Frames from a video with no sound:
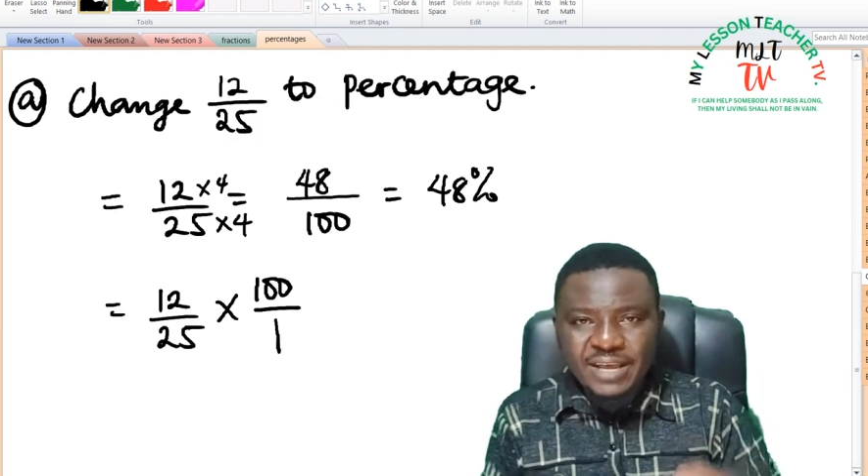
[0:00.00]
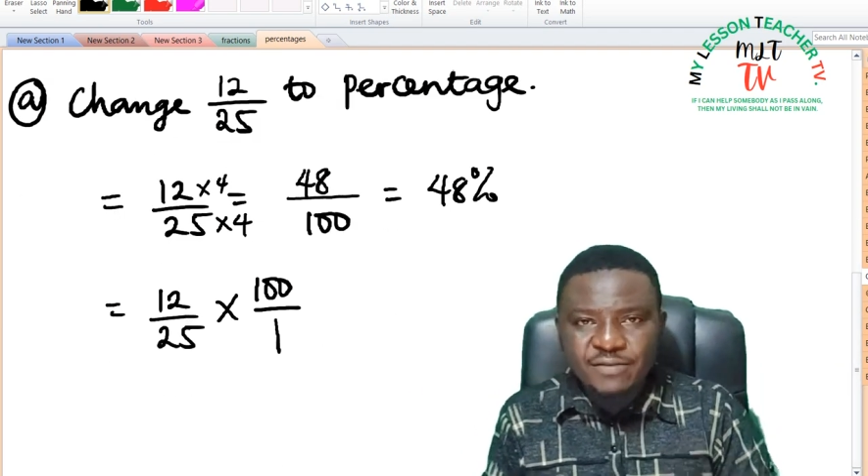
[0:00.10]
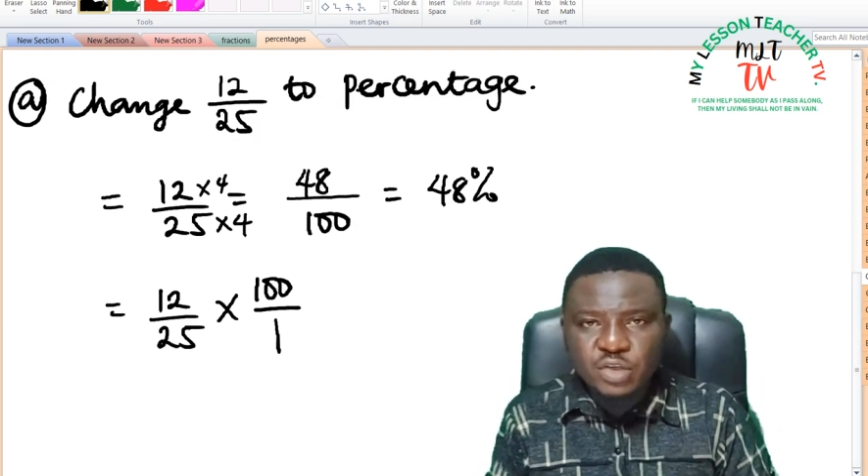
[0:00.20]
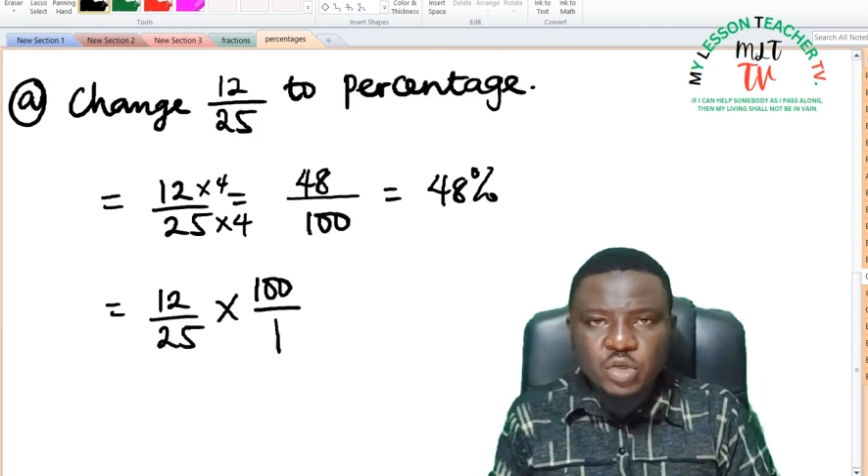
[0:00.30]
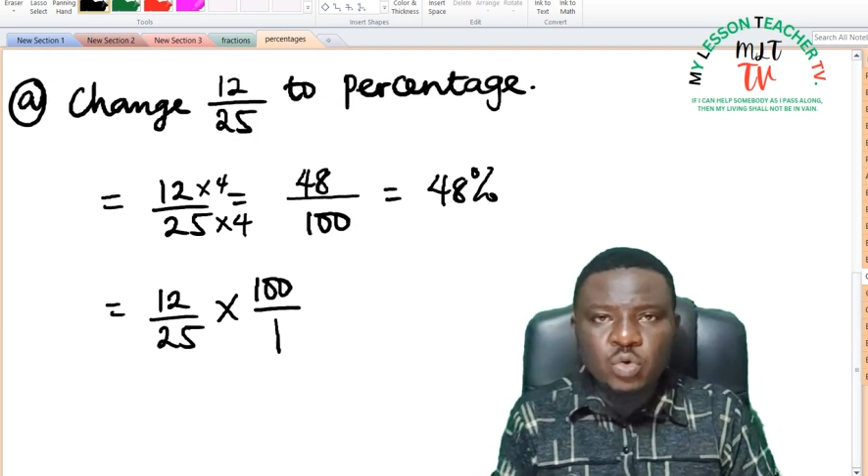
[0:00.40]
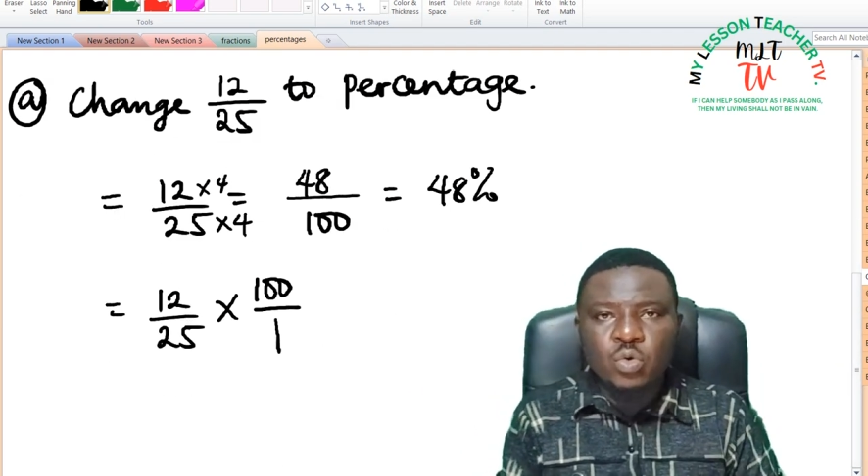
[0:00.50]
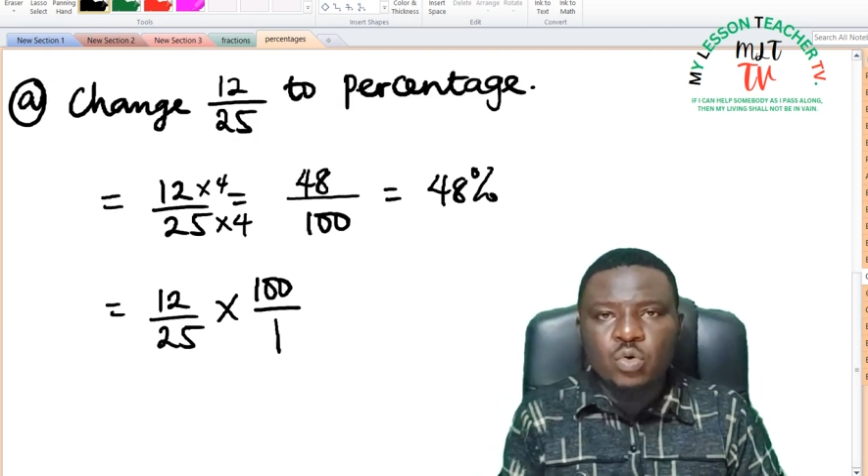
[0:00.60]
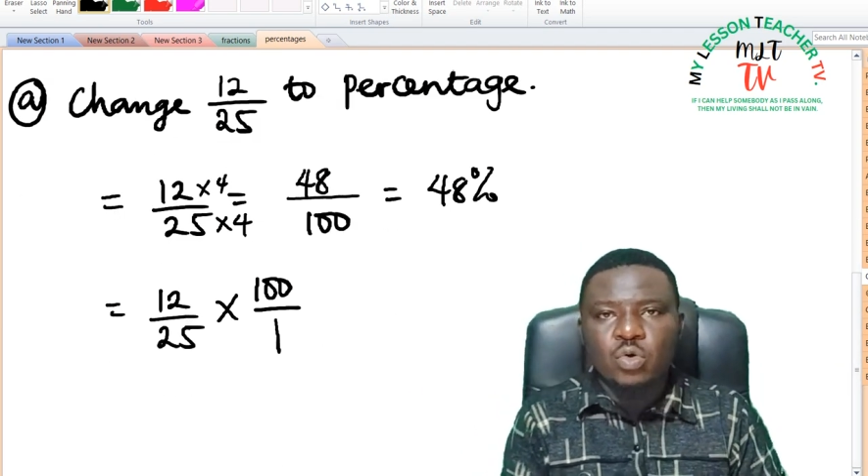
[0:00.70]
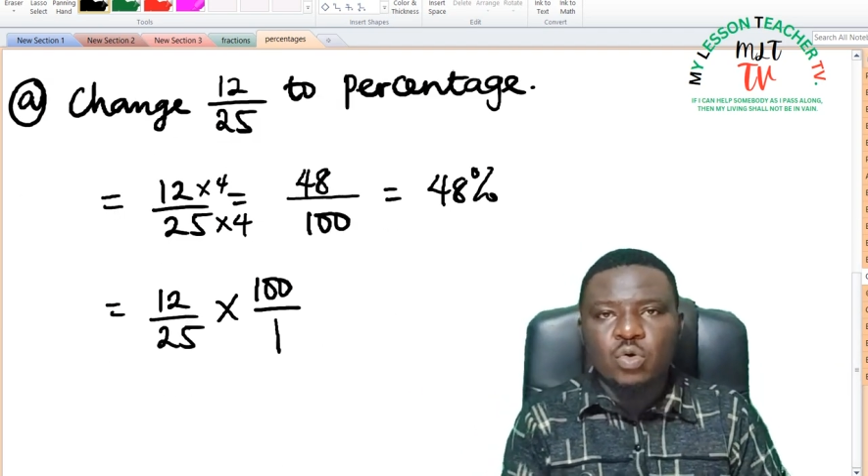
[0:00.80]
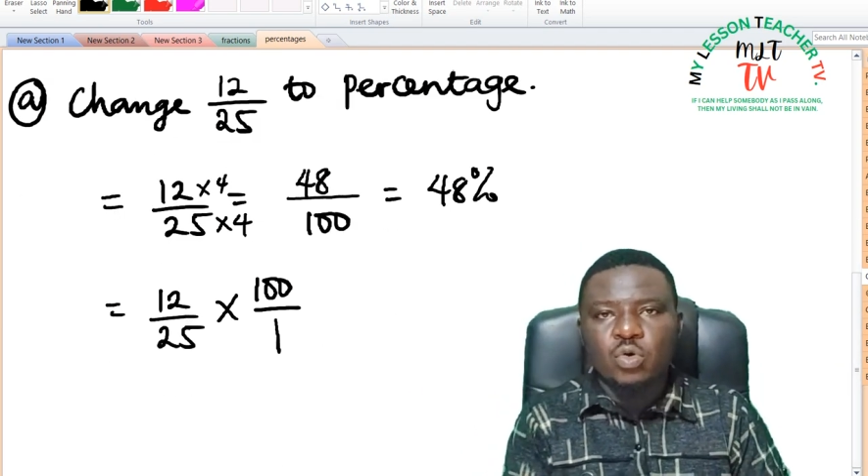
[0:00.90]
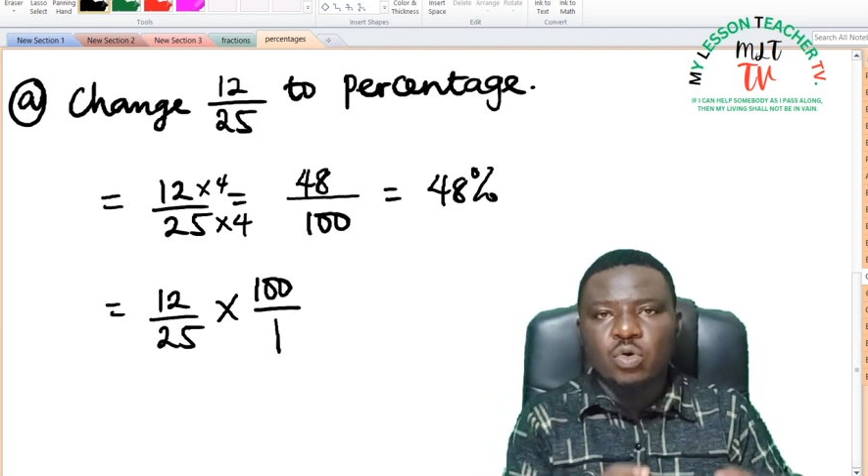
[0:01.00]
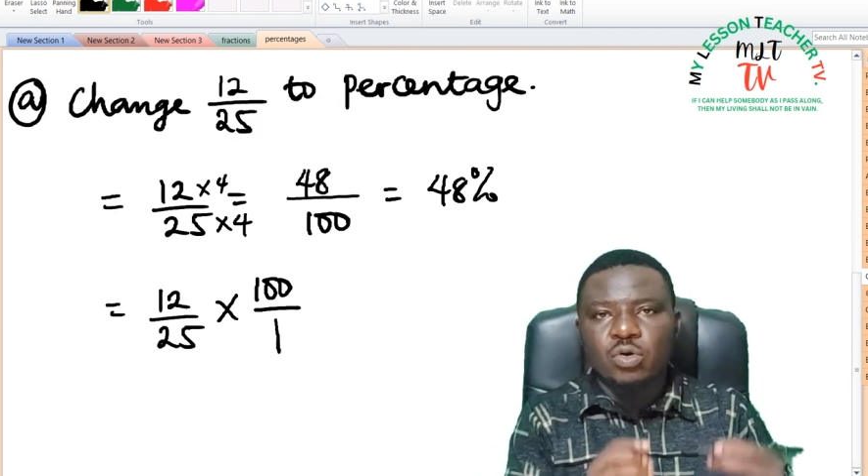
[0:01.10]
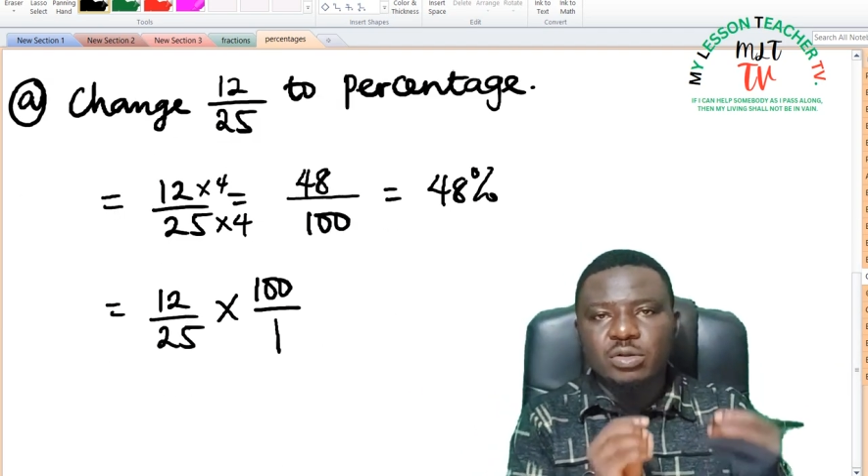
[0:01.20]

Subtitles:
It gives you